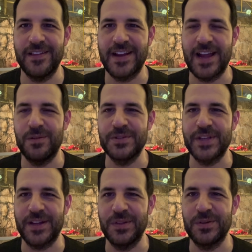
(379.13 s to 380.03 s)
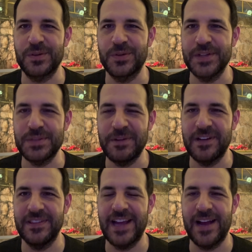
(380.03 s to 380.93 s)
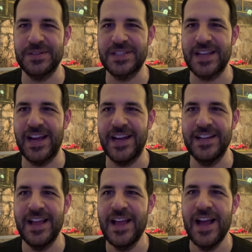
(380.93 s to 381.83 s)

I like how it was like a little crispy on the outside.